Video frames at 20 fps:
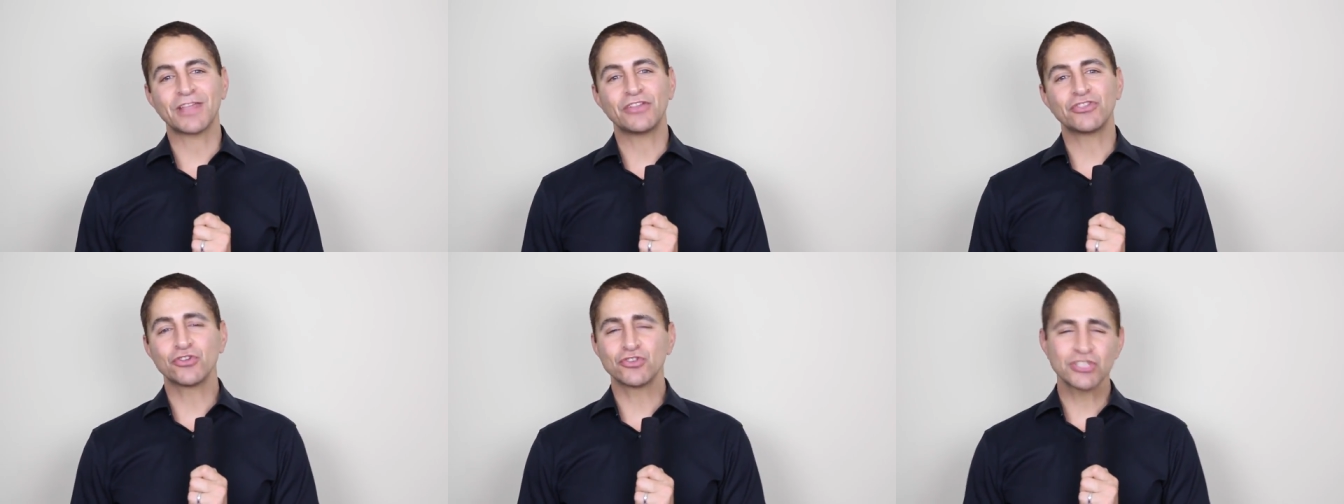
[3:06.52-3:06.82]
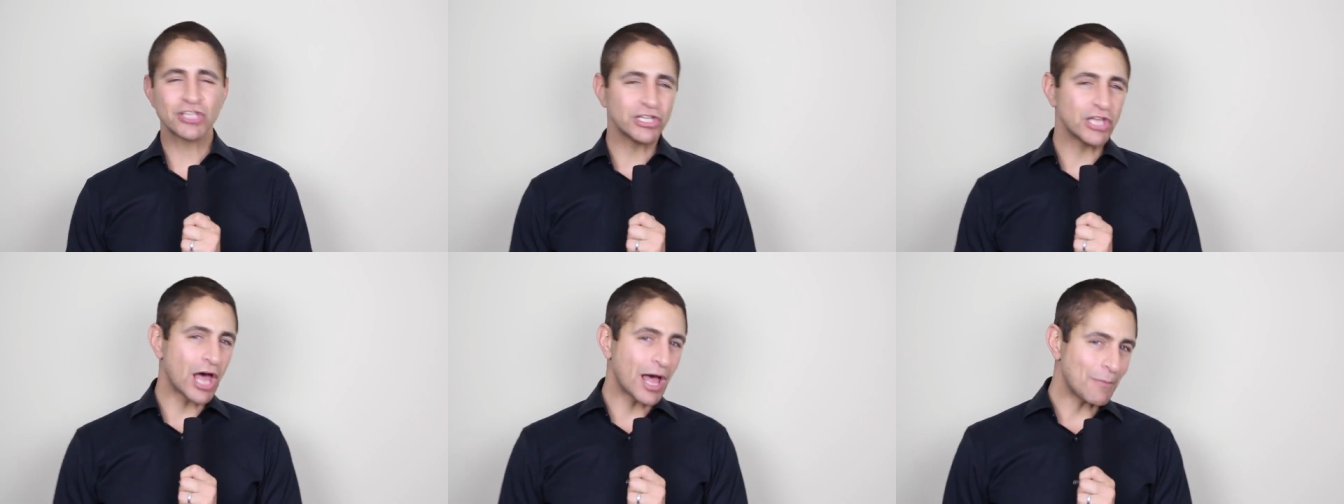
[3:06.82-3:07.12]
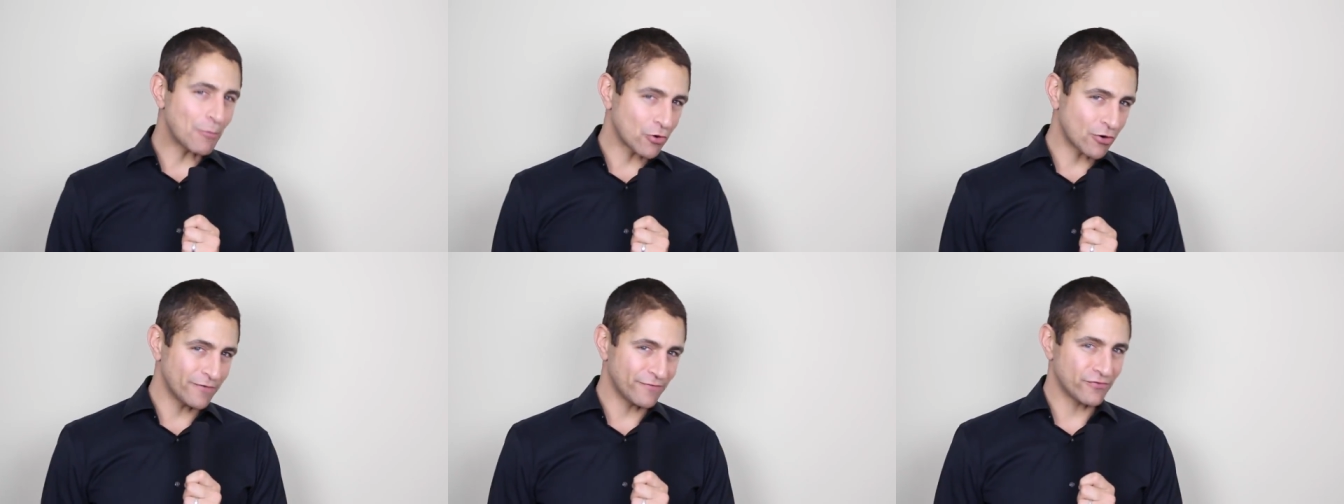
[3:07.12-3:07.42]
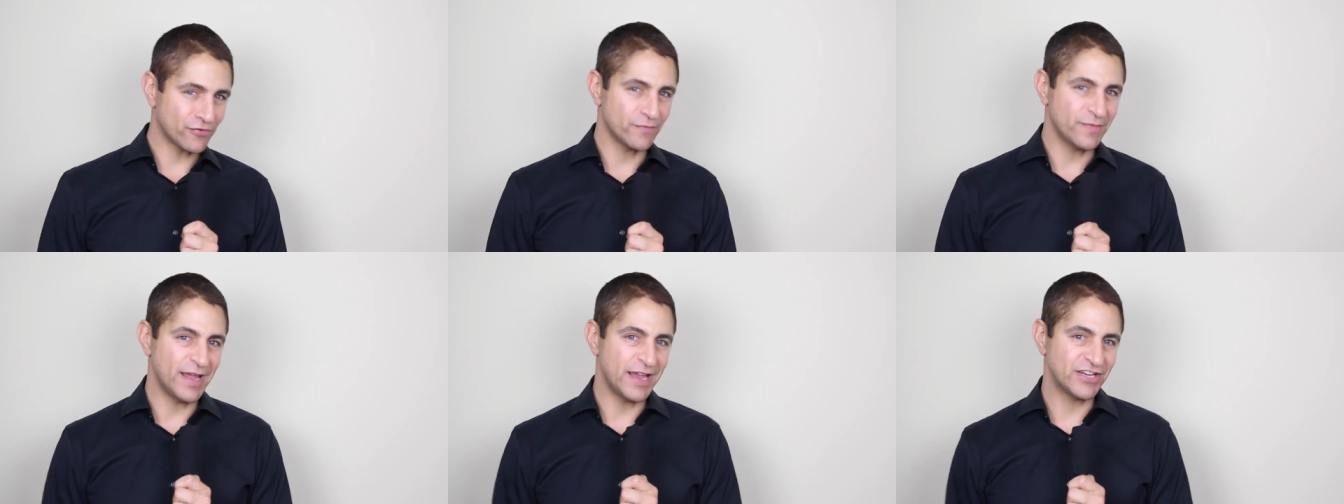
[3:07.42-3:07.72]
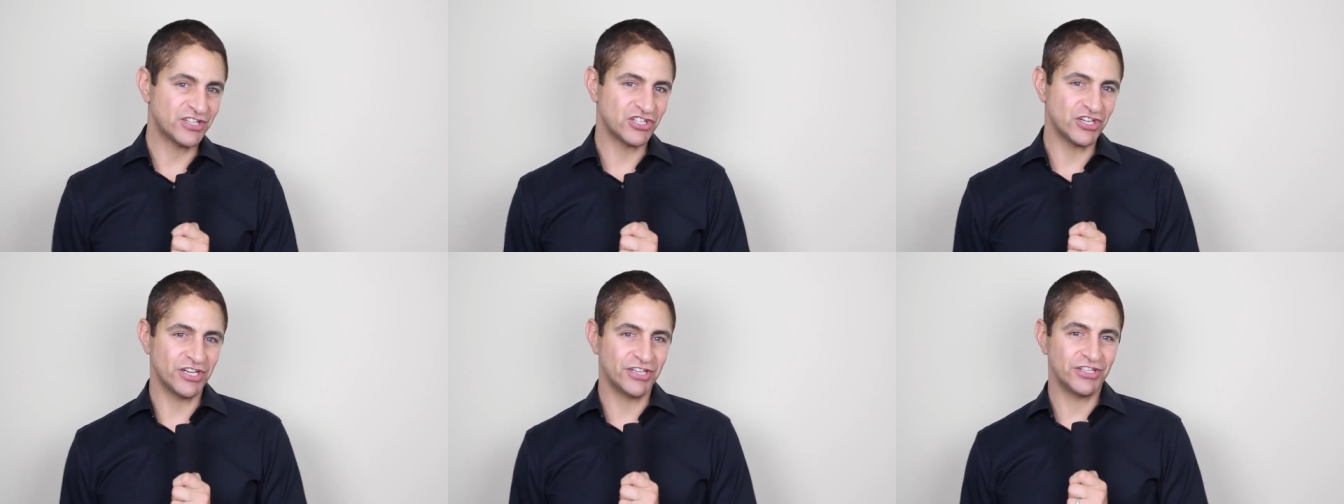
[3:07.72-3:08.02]
There's a lot more
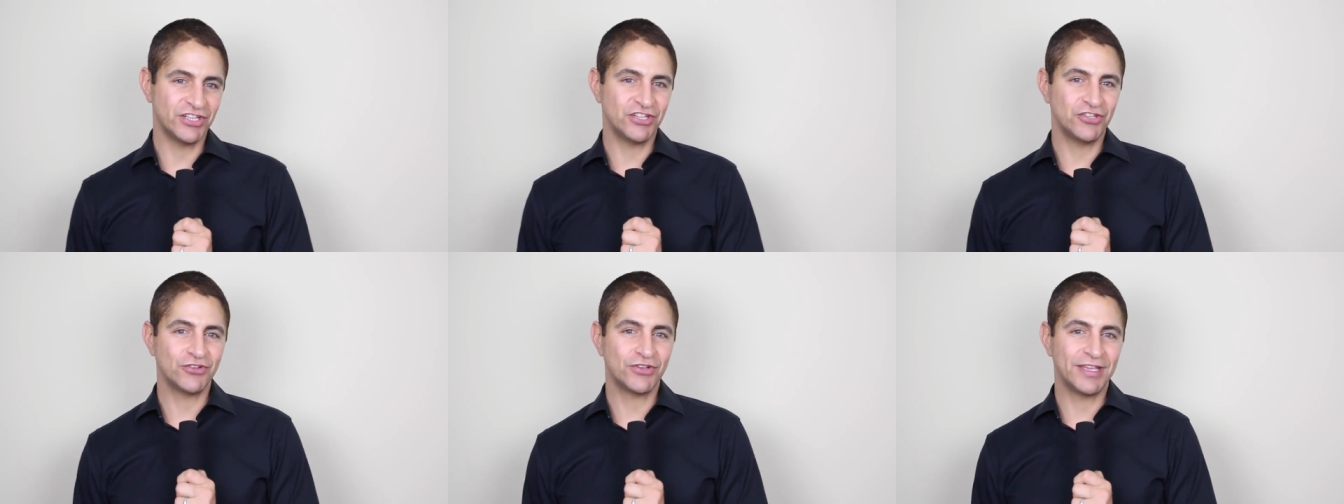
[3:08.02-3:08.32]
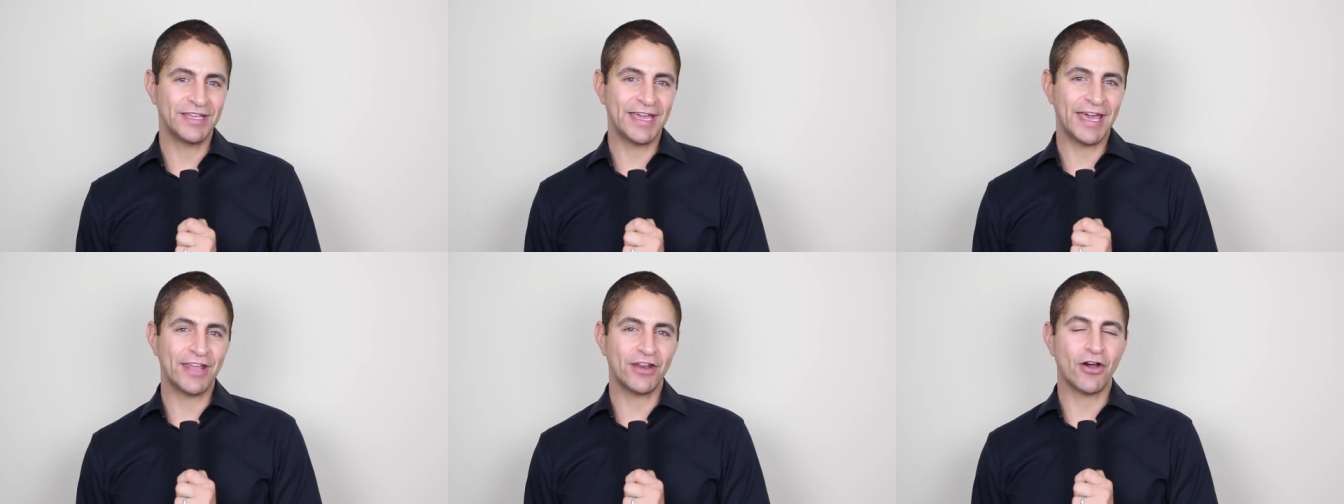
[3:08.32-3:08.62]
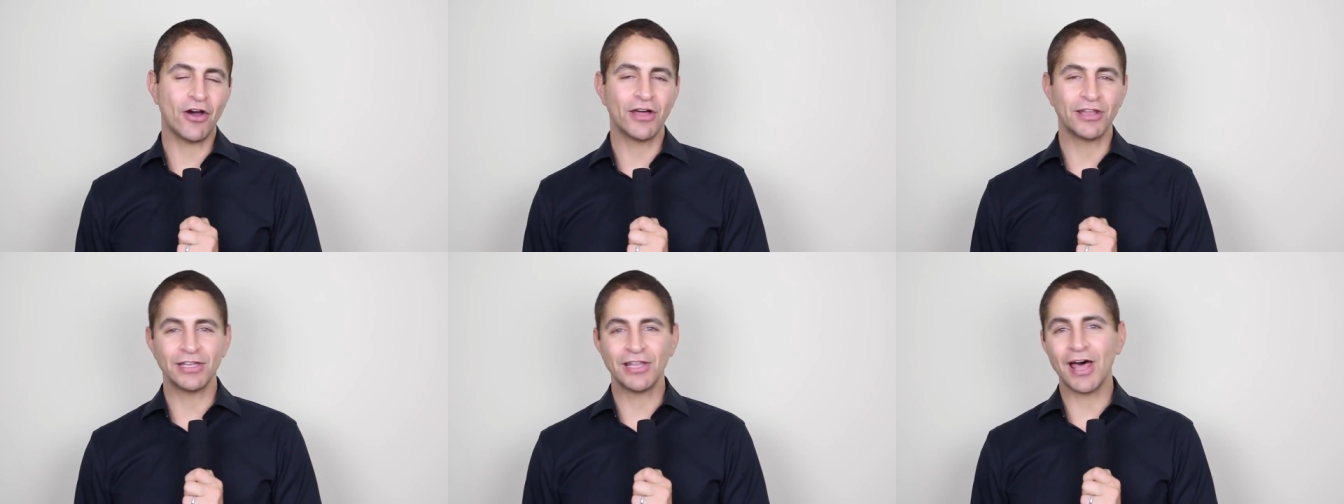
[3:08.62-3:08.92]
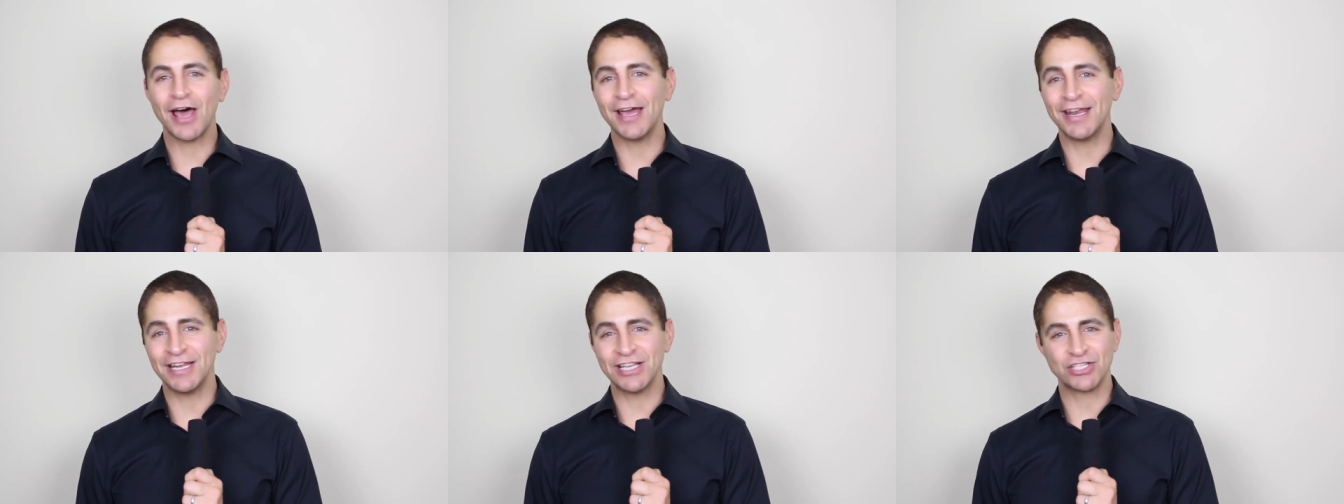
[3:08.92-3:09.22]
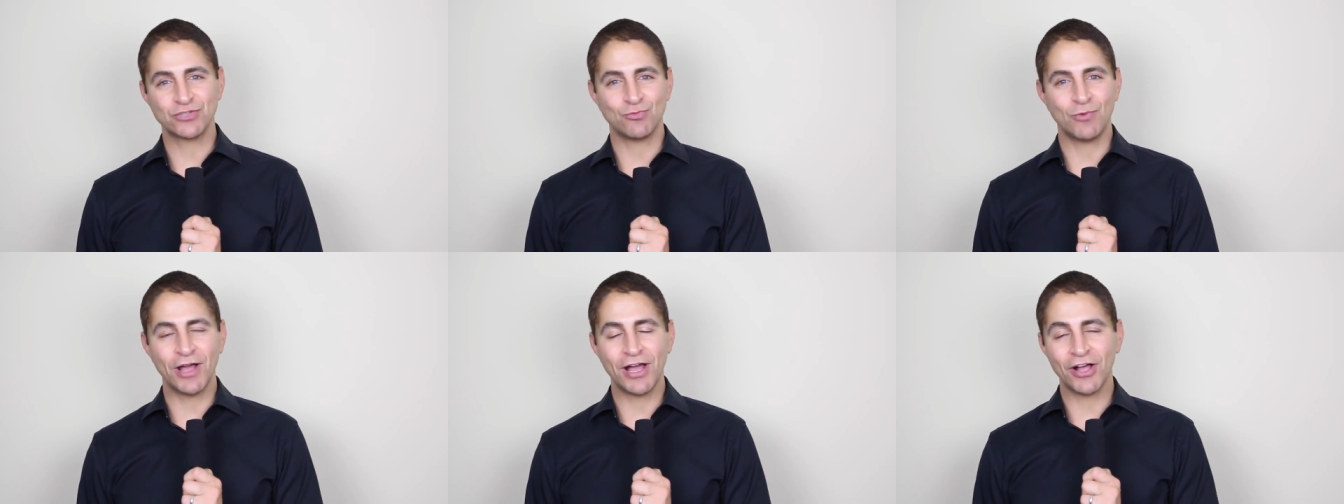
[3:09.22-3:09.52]
information you can get online
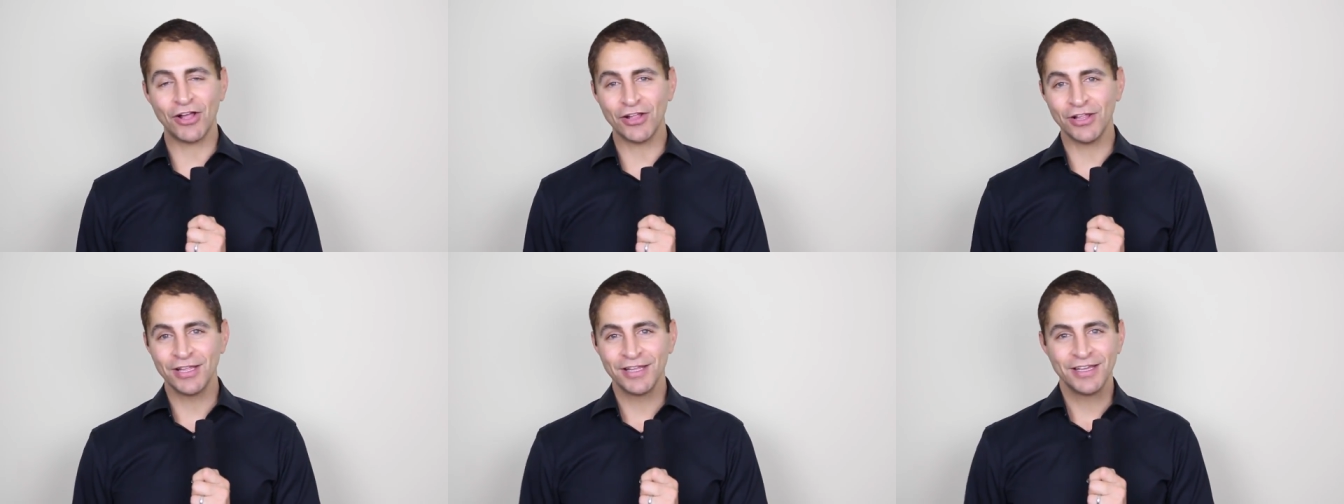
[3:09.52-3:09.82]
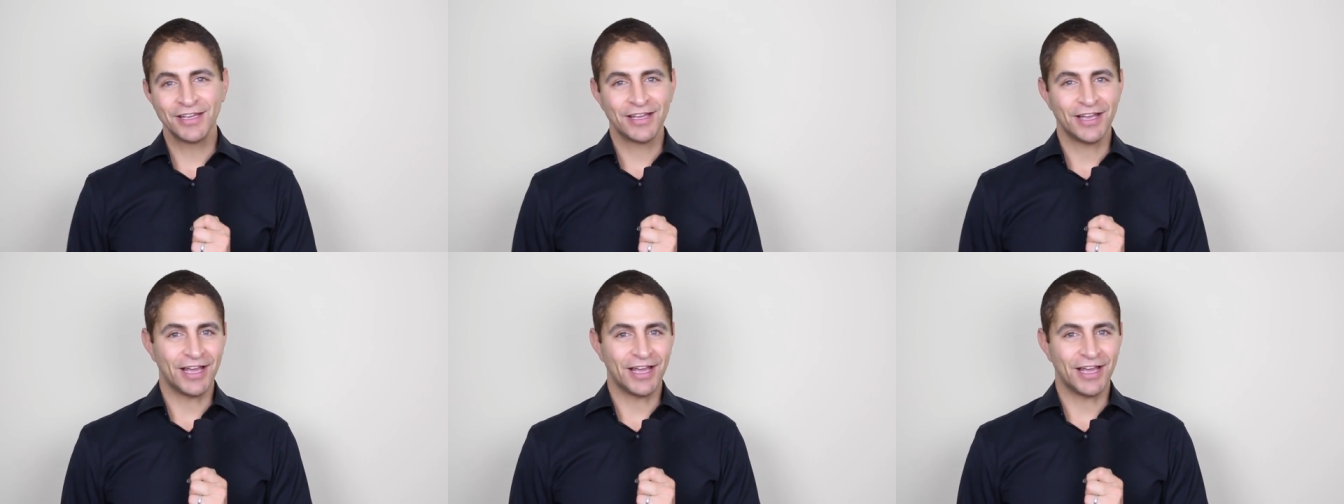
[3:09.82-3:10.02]
as well